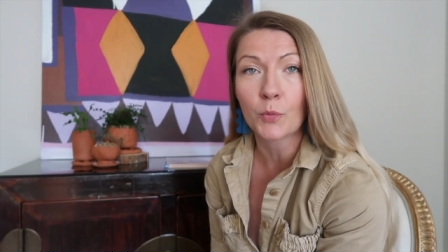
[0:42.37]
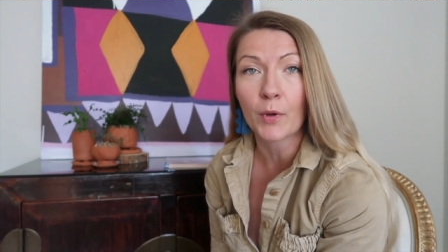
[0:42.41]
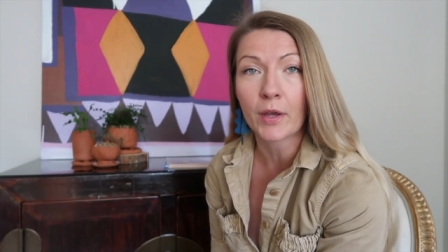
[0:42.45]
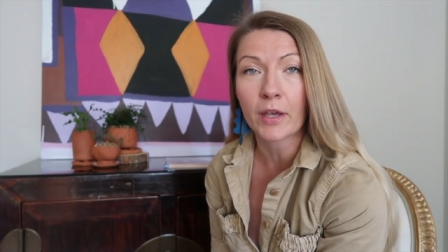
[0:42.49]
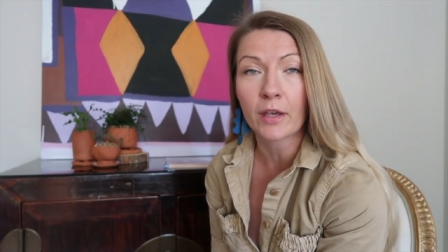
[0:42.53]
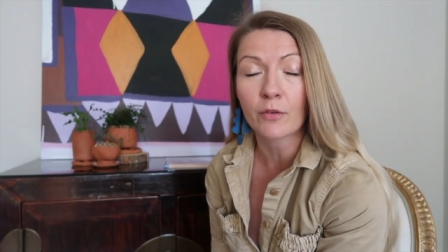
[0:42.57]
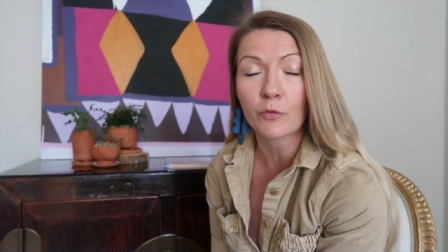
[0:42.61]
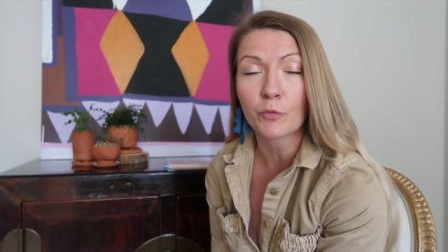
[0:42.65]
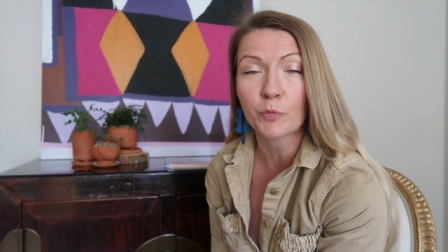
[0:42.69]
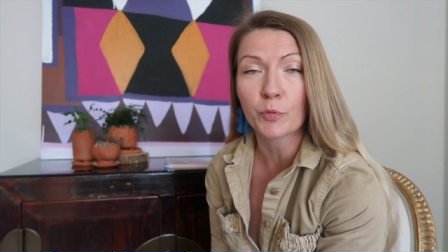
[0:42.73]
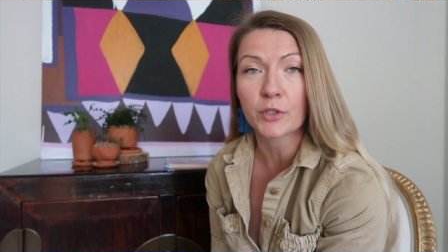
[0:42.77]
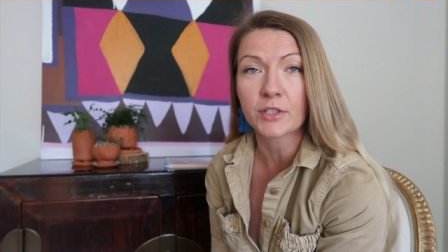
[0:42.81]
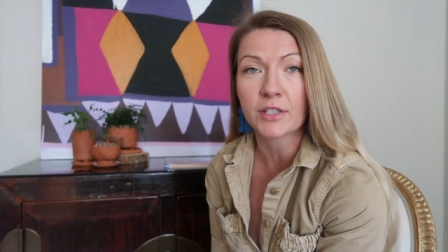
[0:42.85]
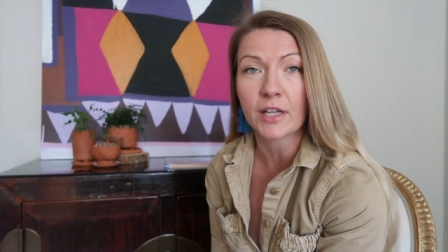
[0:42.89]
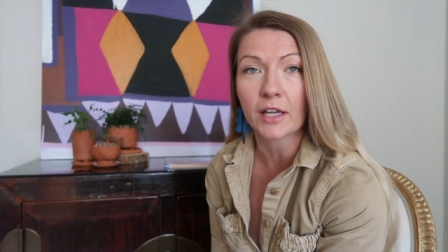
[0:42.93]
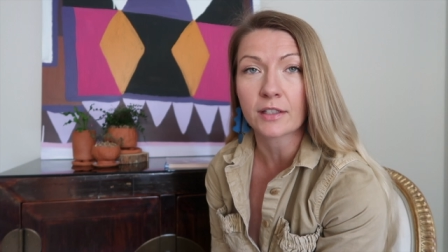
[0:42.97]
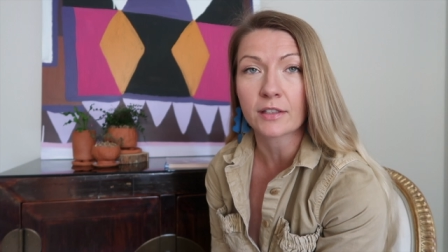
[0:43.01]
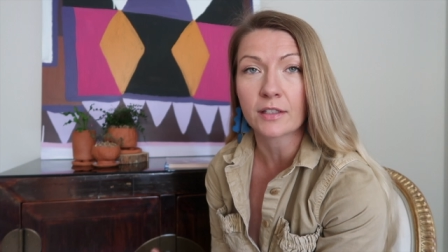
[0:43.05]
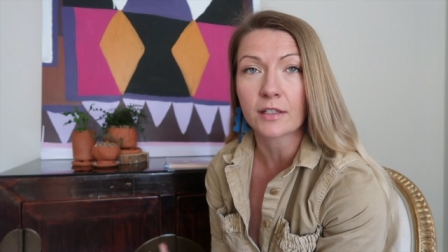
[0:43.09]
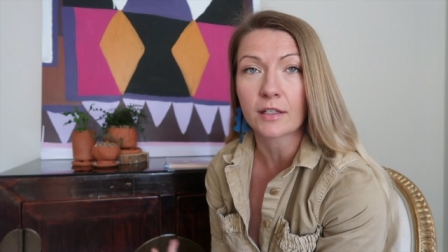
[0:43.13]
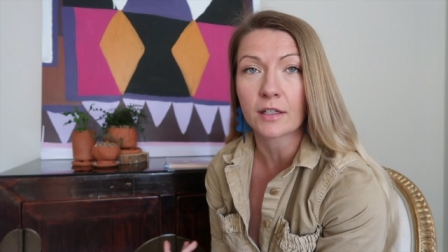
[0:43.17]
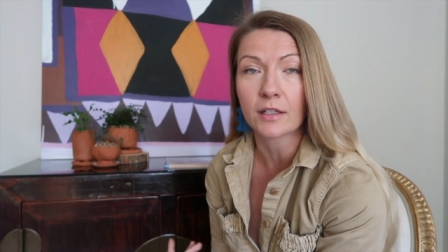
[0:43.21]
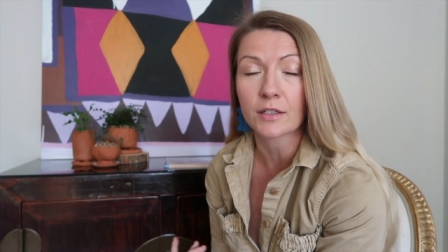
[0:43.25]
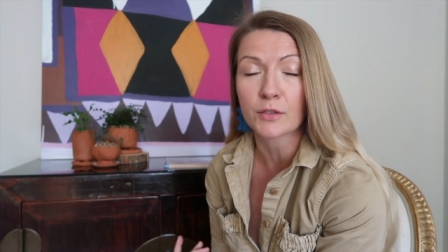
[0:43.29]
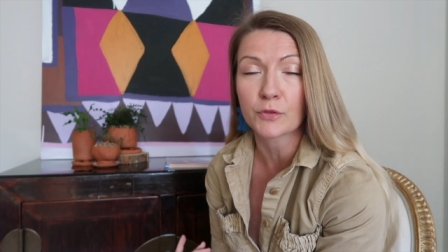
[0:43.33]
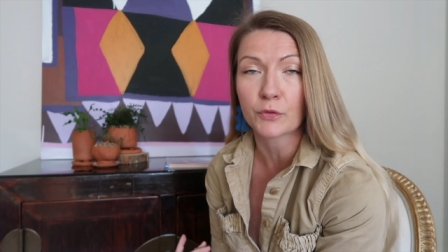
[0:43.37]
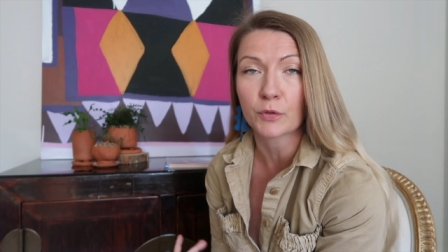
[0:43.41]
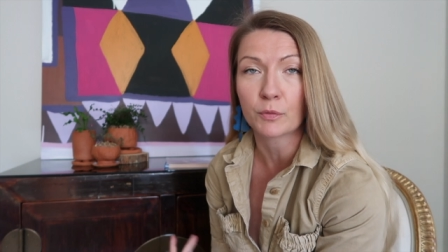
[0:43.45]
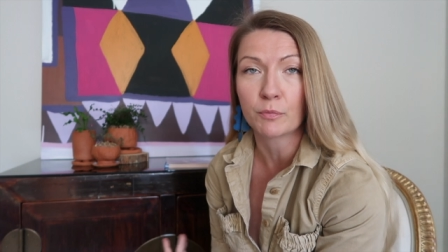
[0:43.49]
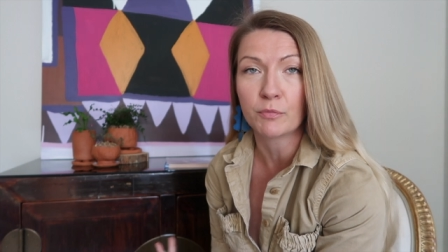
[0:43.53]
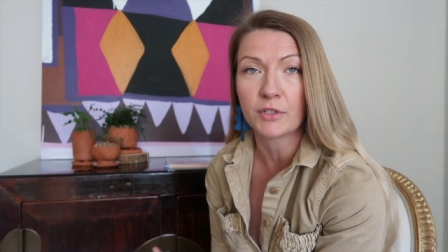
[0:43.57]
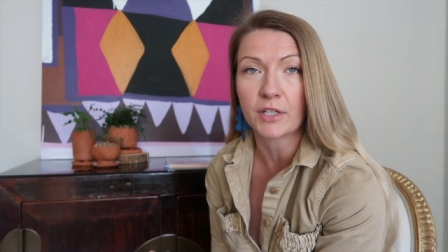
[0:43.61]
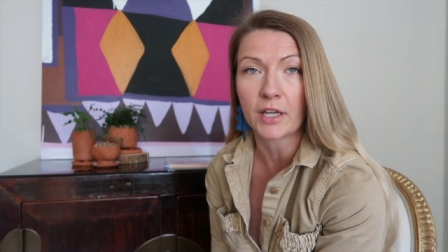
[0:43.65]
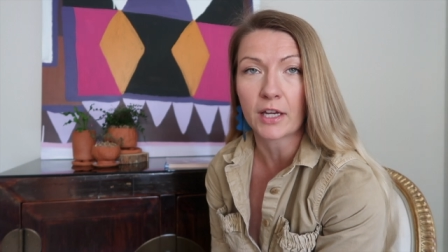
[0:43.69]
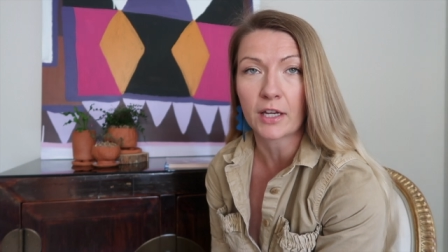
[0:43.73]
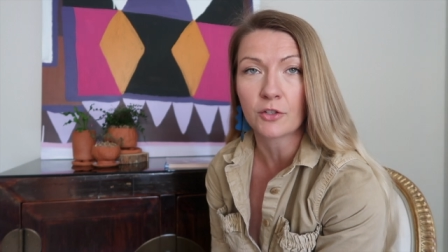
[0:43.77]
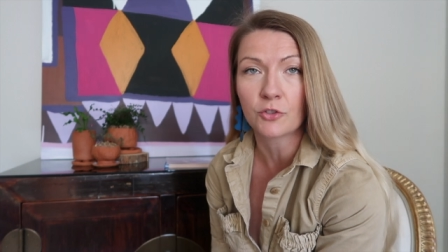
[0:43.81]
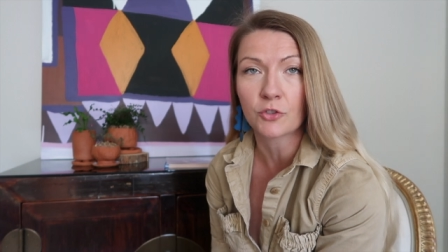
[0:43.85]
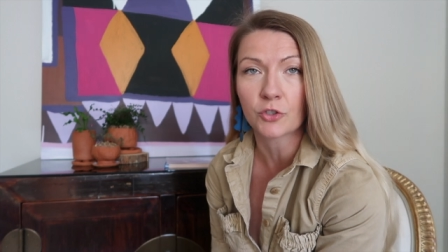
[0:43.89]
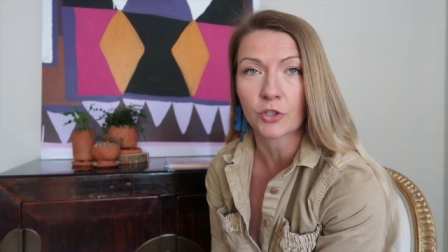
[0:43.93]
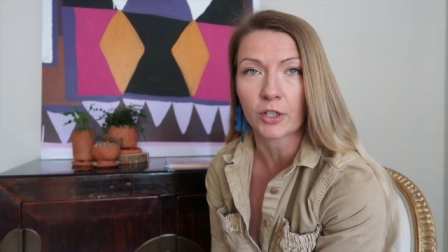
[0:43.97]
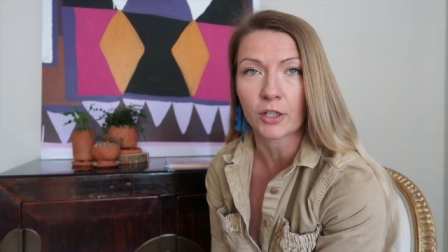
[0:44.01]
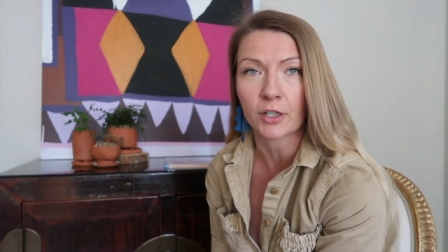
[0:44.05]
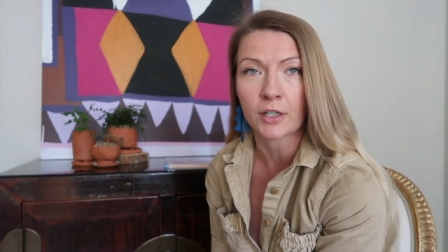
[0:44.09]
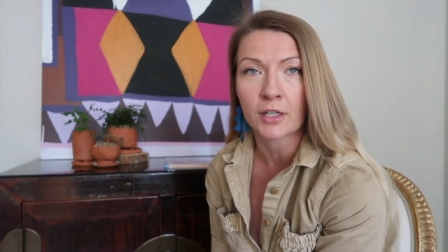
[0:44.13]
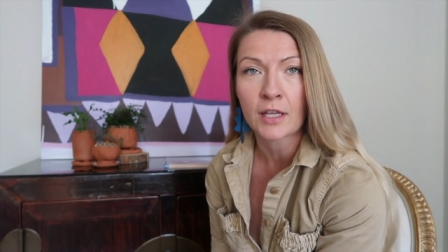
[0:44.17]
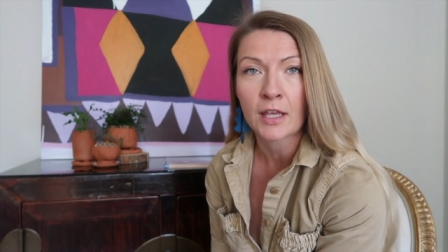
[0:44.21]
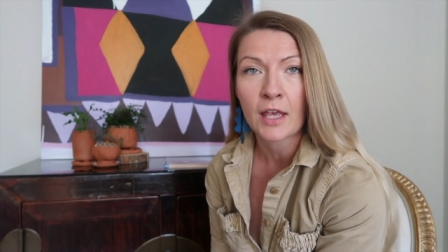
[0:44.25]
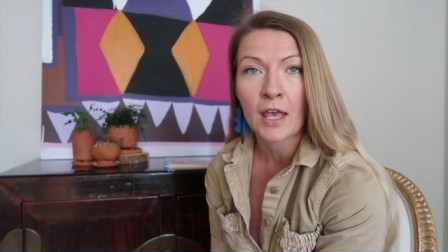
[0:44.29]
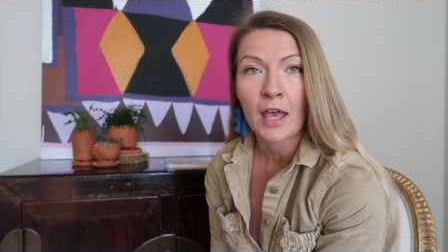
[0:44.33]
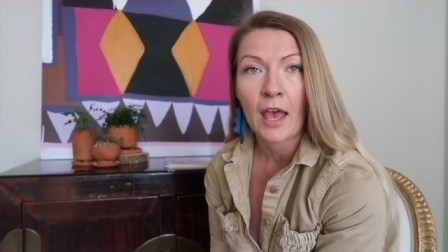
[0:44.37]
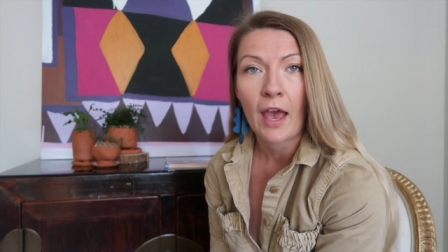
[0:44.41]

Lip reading: way of protecting us from danger,